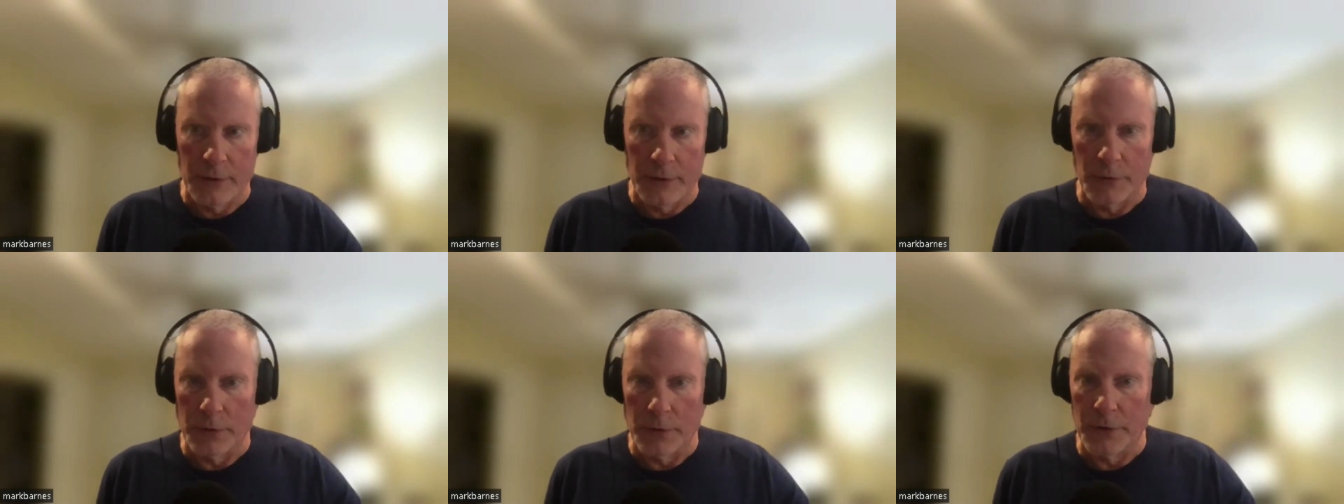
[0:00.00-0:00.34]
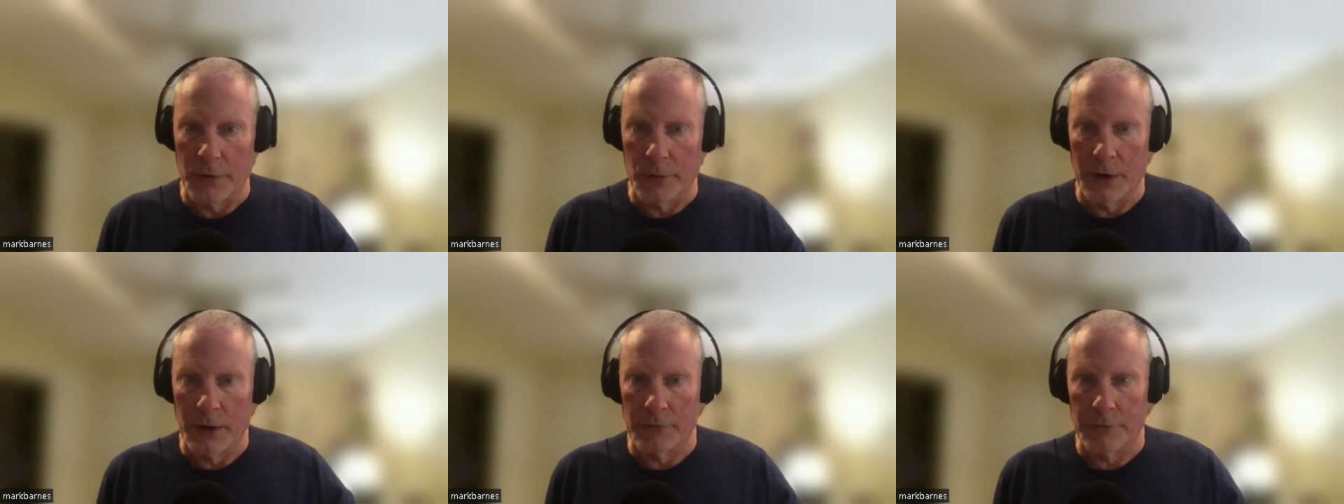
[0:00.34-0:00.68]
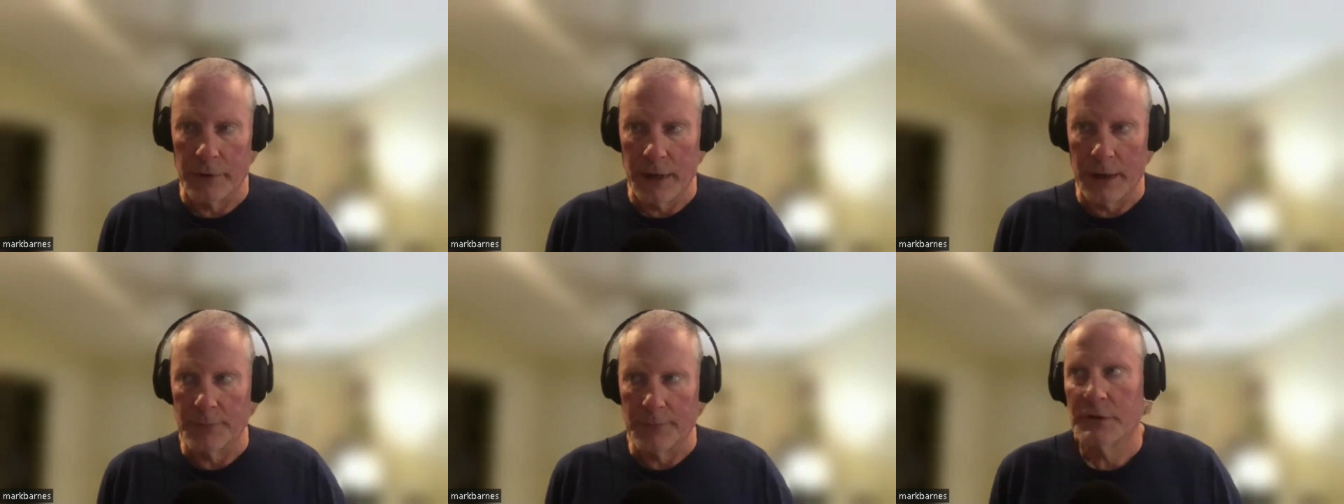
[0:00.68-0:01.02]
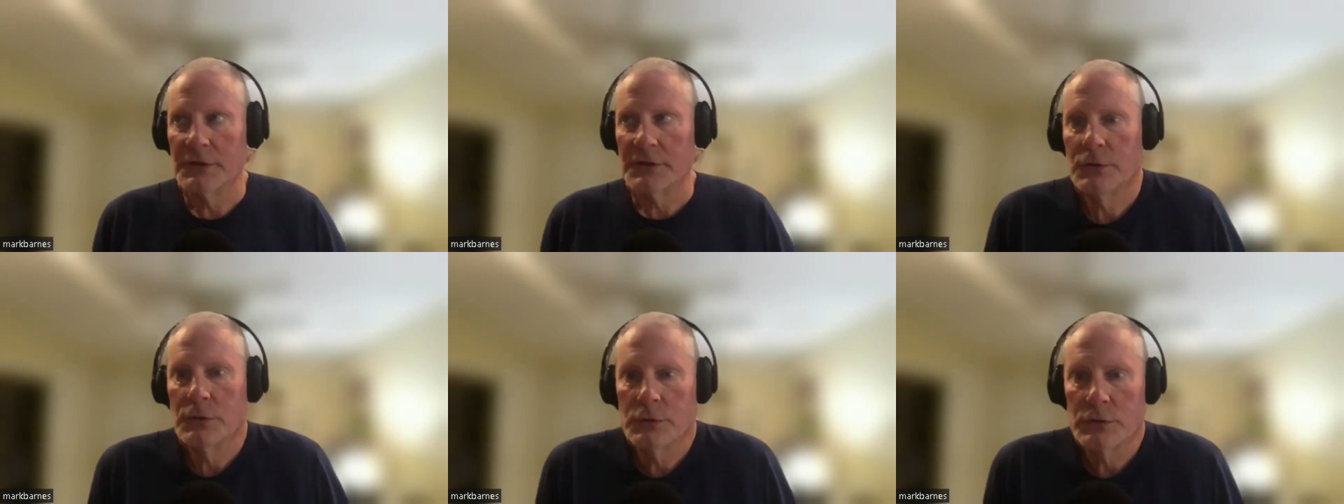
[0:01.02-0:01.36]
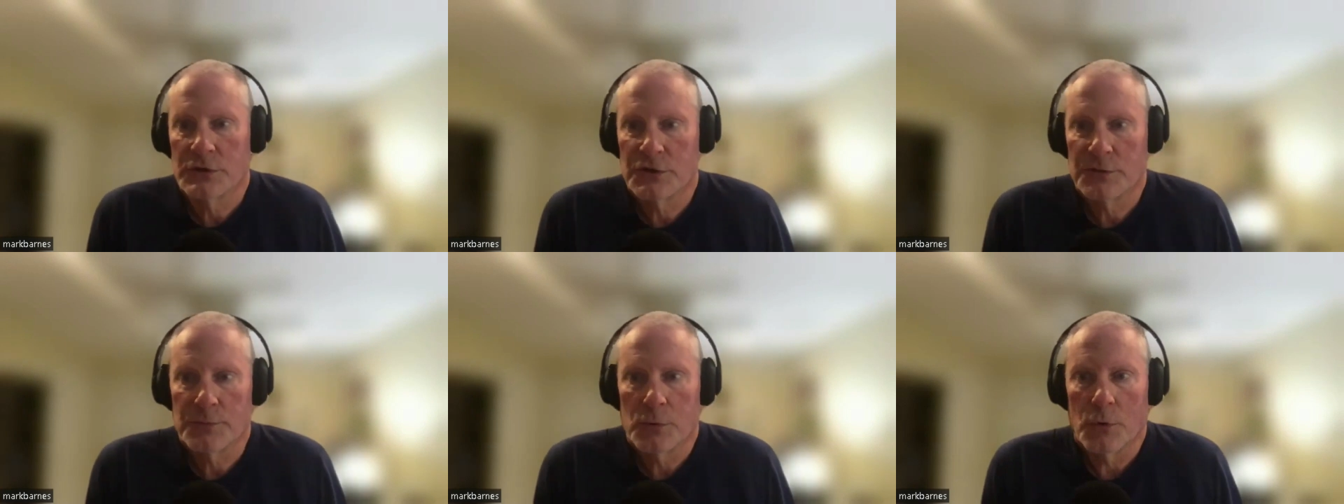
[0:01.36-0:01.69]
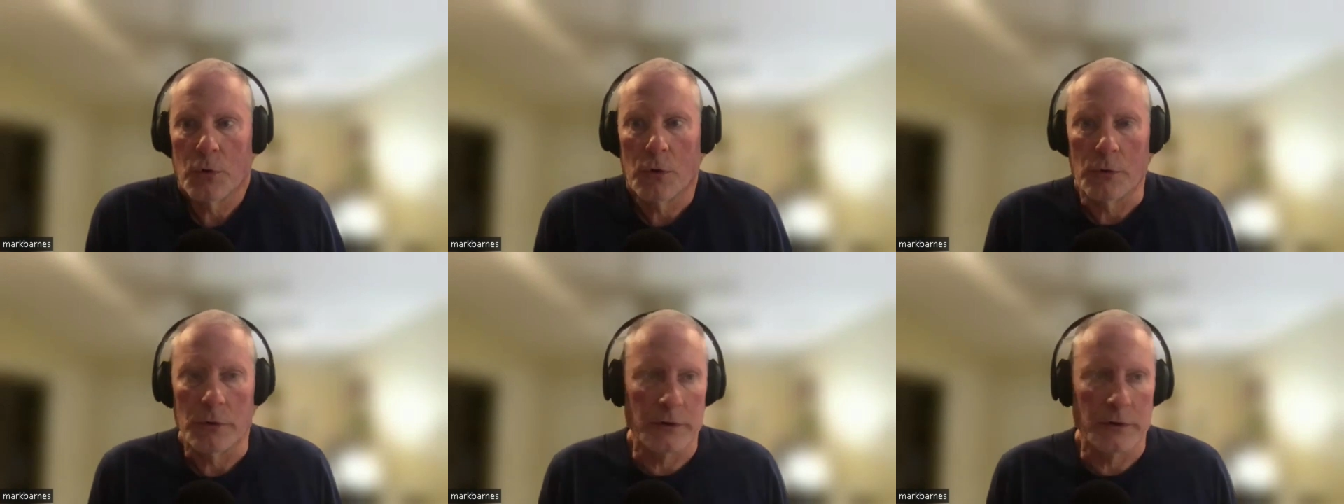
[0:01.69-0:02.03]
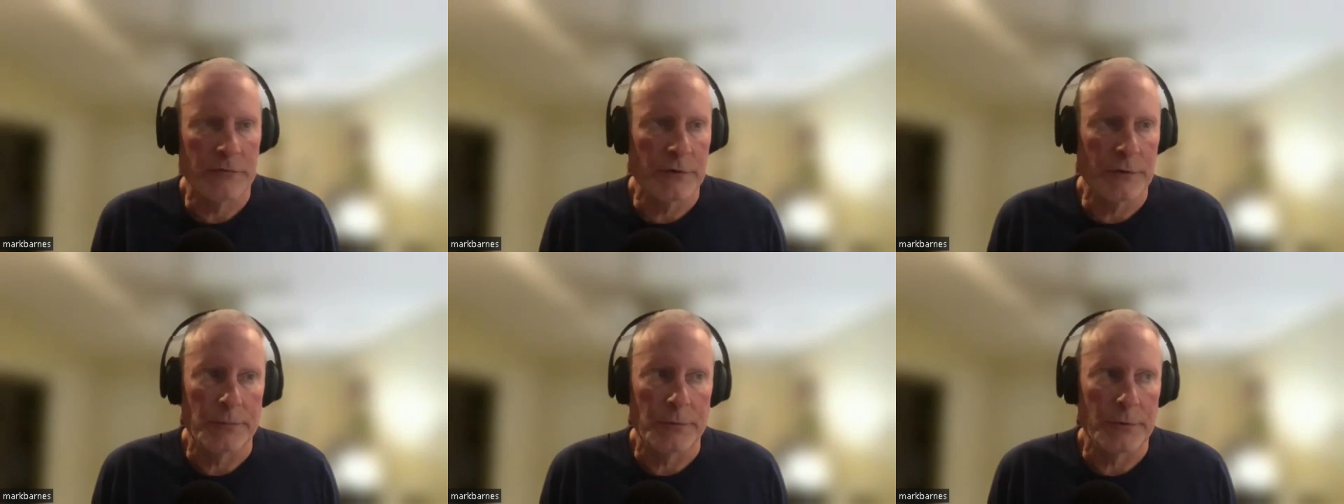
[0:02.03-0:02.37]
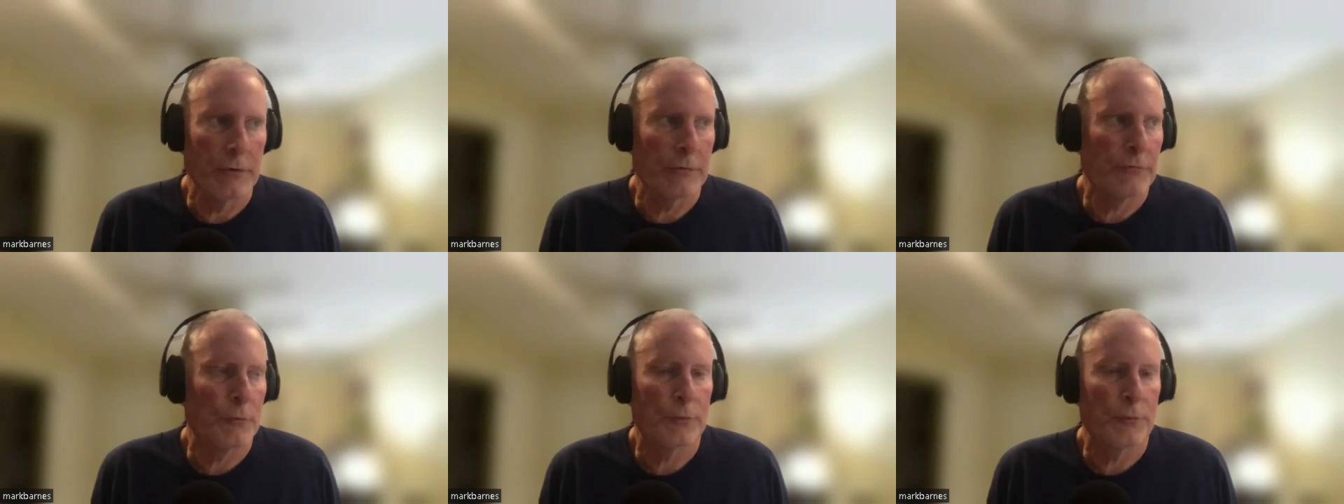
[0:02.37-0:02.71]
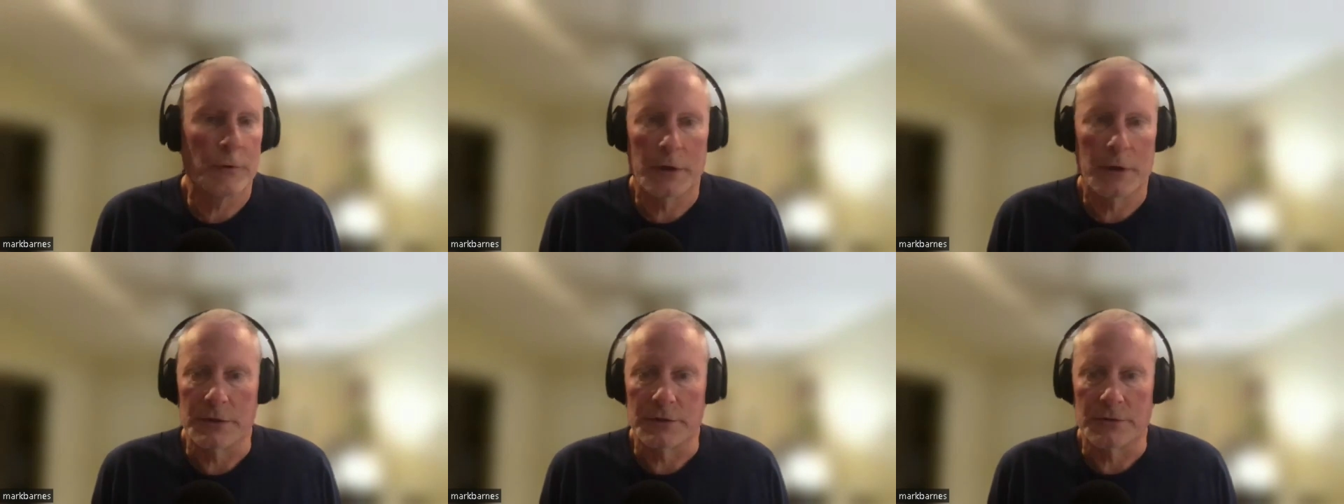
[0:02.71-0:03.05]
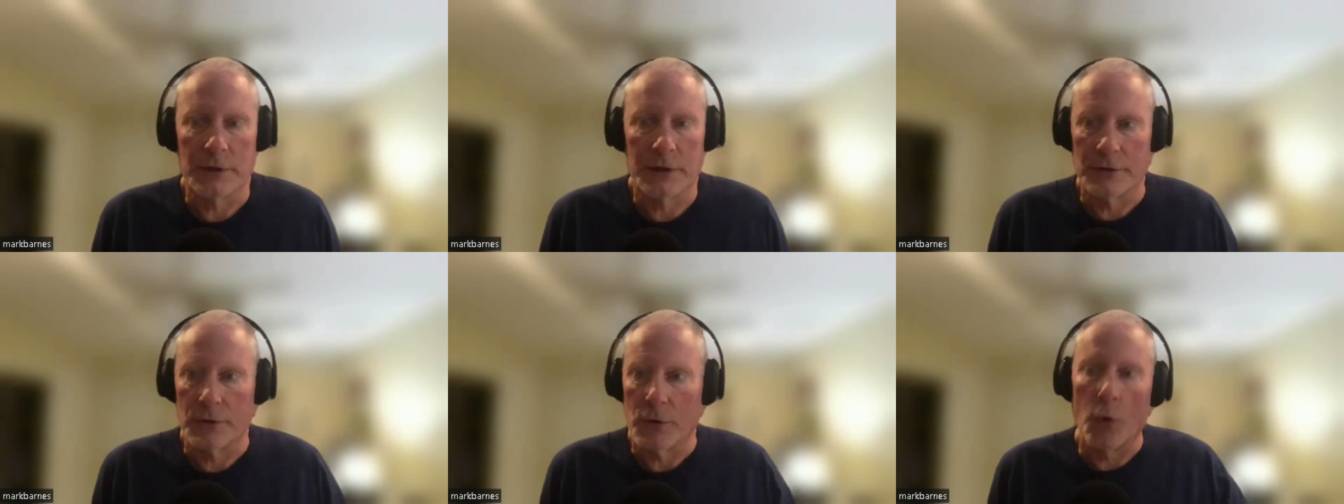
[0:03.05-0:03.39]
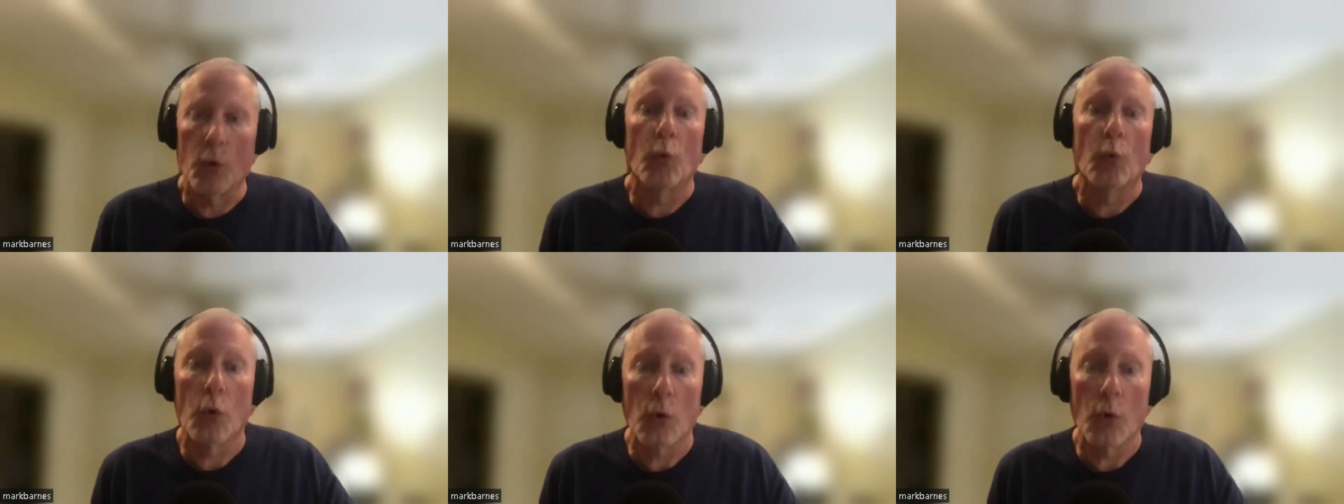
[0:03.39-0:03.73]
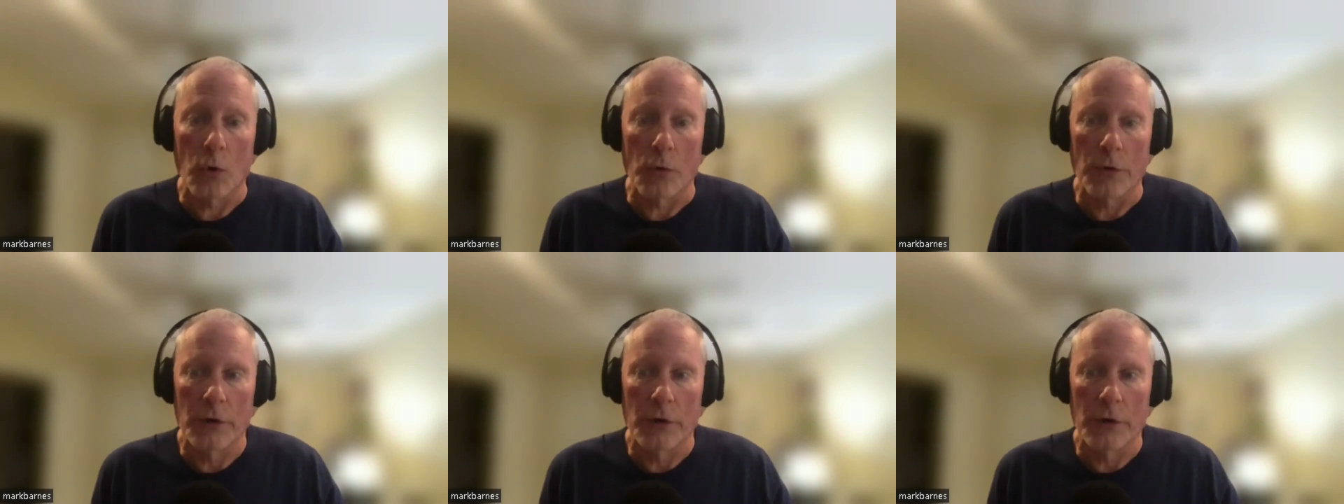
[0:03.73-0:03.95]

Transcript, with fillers: I want to be around for that. Plus, I want to explore. We live in a beautiful place, right? The whole world,